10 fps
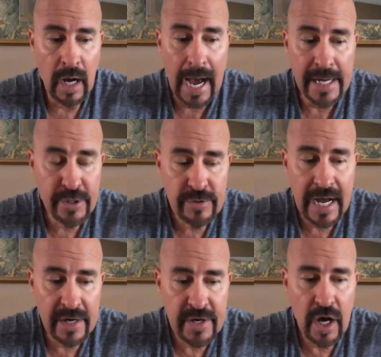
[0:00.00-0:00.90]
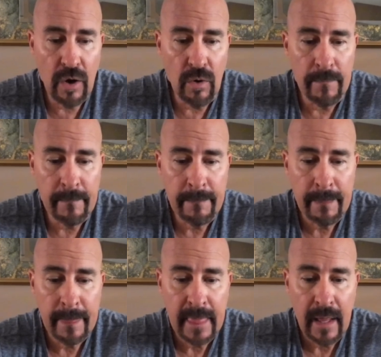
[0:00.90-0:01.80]
I do not know
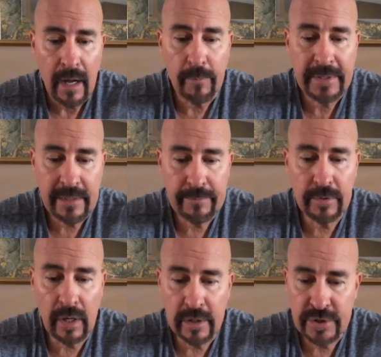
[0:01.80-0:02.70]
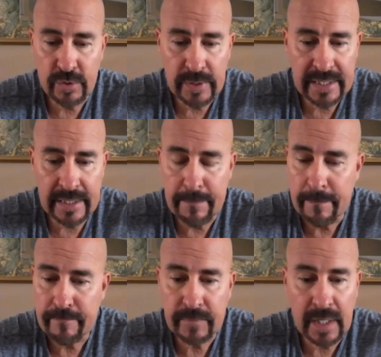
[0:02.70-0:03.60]
how people are doing it.
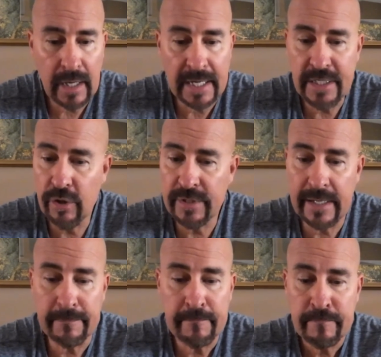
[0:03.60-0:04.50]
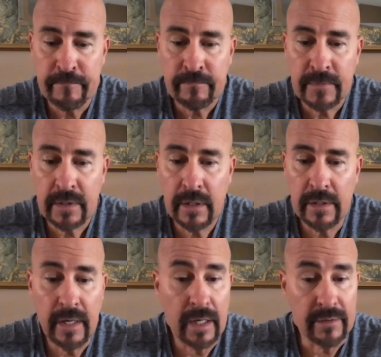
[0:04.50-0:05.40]
Now, I know that
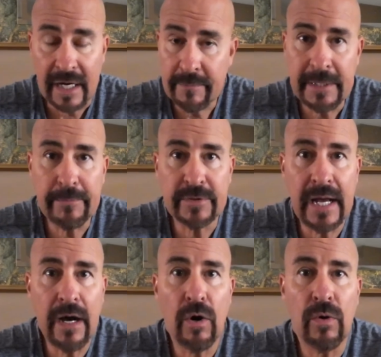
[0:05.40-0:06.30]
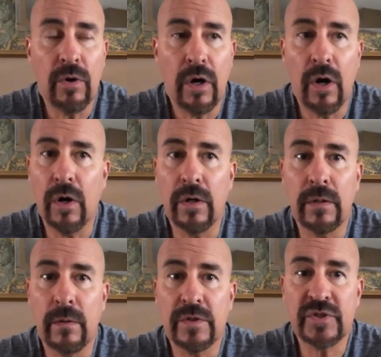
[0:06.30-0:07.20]
a lot of people now
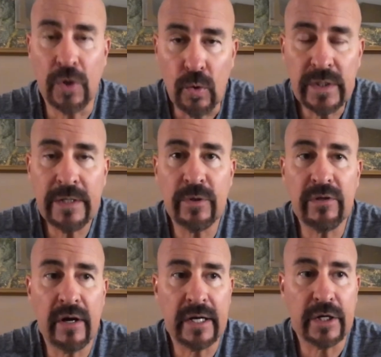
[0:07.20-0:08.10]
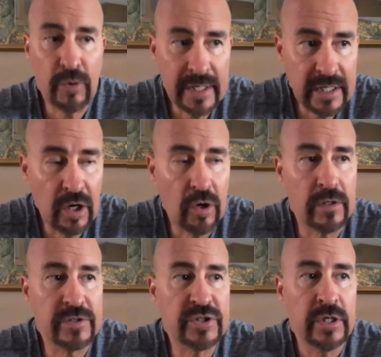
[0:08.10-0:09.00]
are solely relying on credit
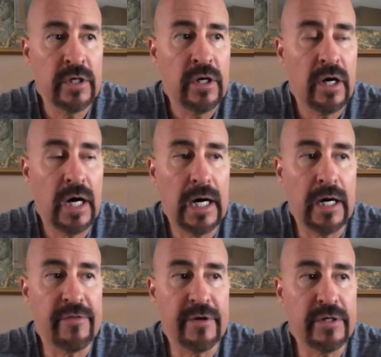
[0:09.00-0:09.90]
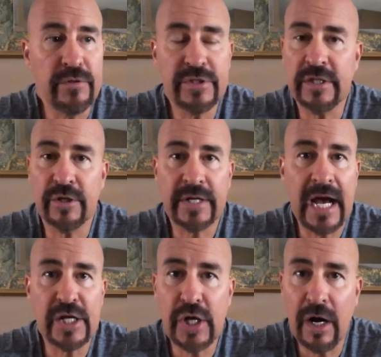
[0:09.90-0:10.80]
cards. They're using their
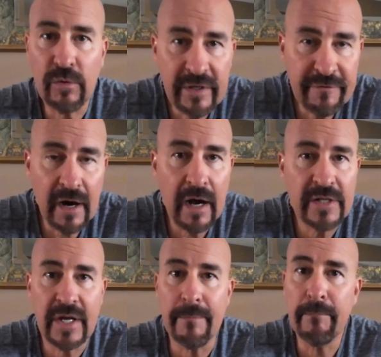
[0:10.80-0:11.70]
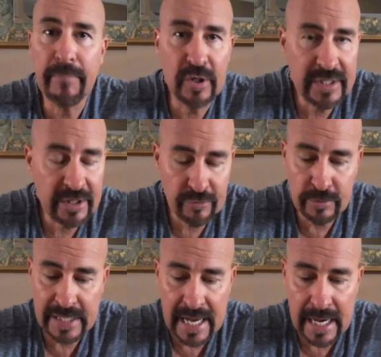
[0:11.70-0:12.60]
cash out refis and burning
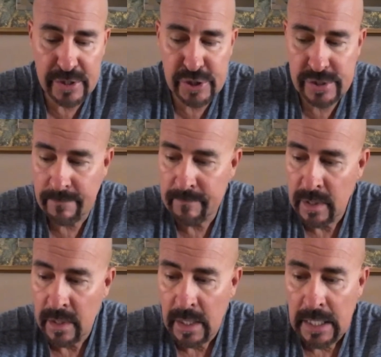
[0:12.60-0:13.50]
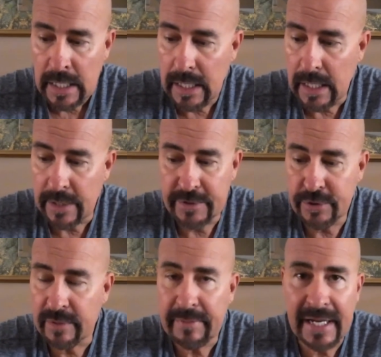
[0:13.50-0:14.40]
through cash. They're
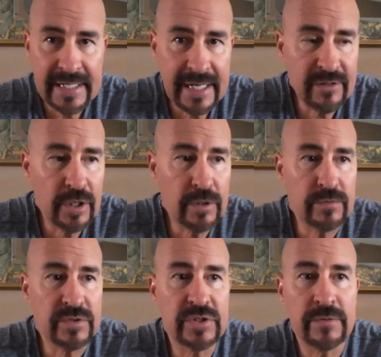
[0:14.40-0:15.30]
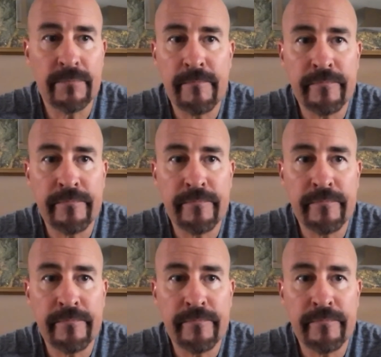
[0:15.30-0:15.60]
doing payday loans.